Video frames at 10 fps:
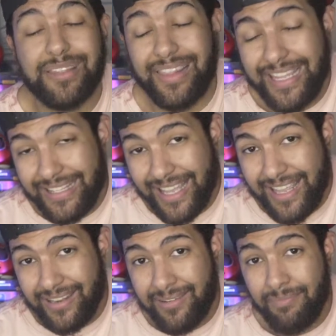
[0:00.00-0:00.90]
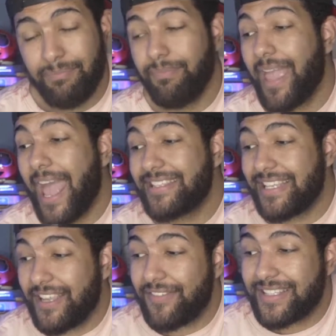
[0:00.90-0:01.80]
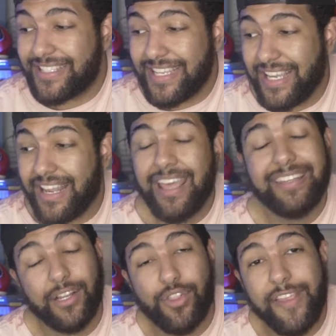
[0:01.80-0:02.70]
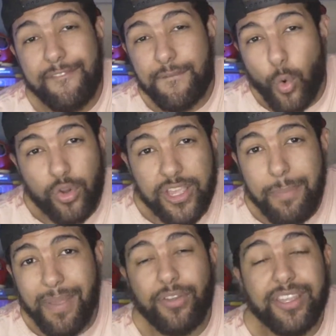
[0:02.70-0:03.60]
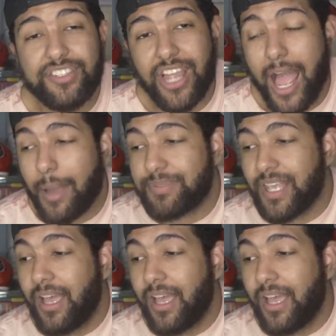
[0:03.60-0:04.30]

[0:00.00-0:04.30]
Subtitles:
LinkedIn has even seen nearly 40 million job